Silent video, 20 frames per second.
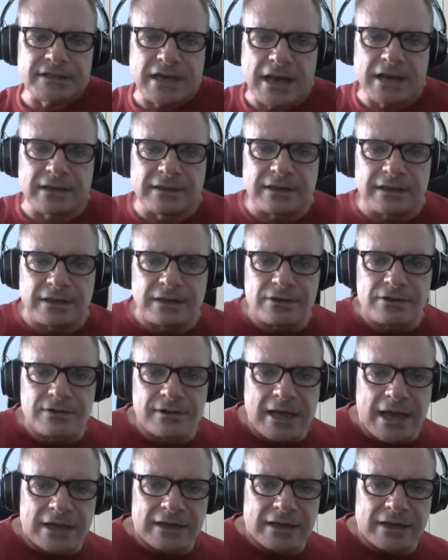Thailand, and
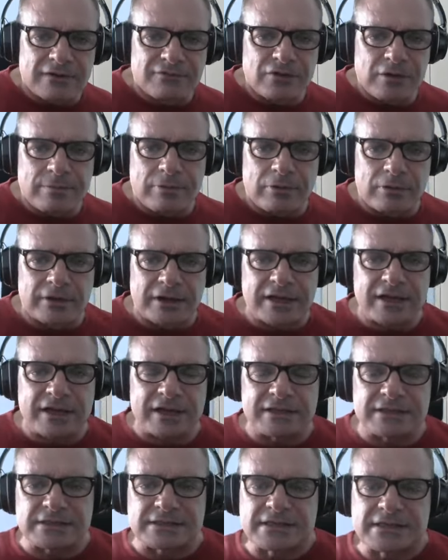Uganda have reported
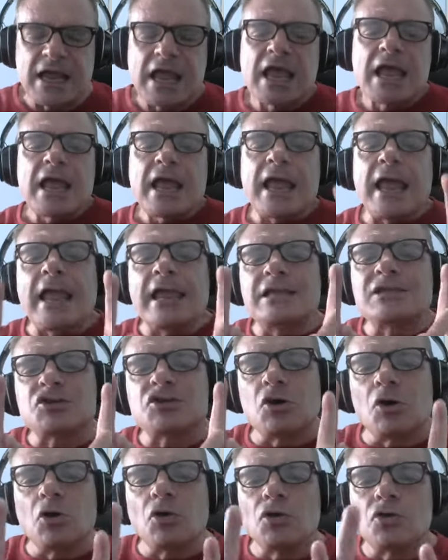cases. A
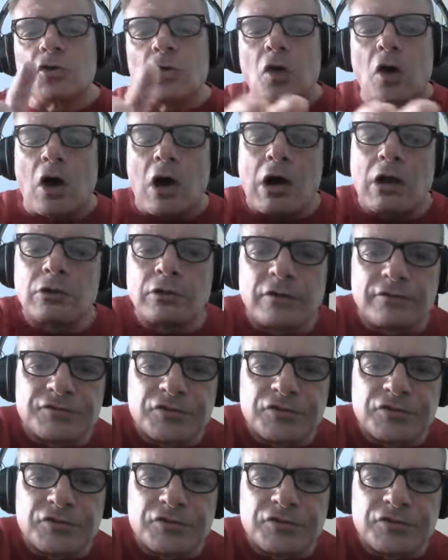total, all of